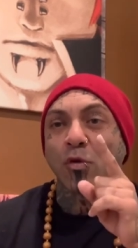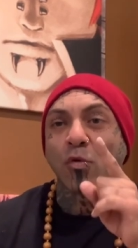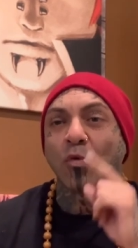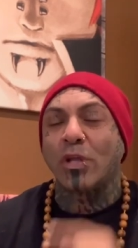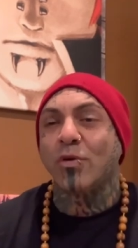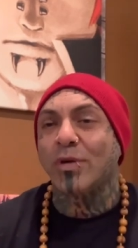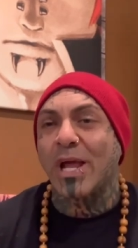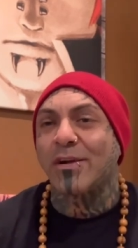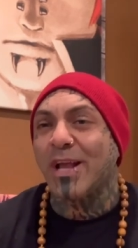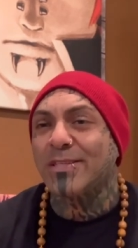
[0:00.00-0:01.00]
What you and
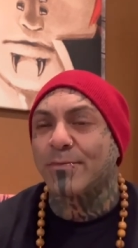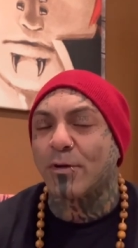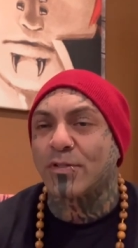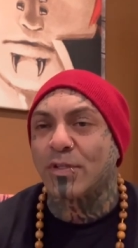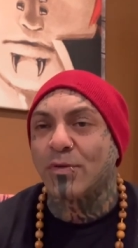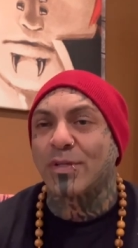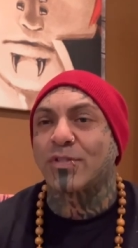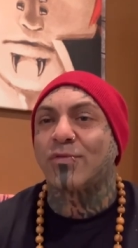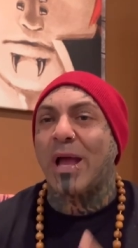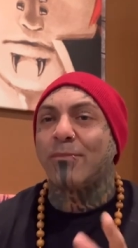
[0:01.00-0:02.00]
I are not supposed to do is
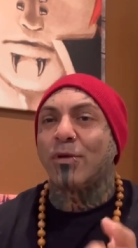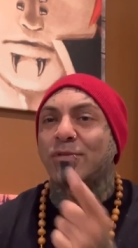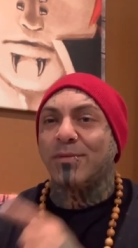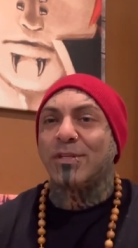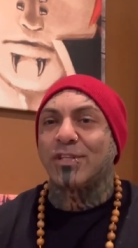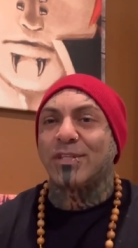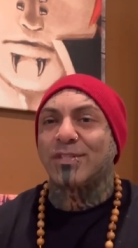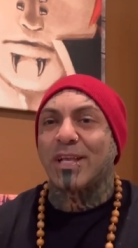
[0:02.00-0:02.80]
grab those images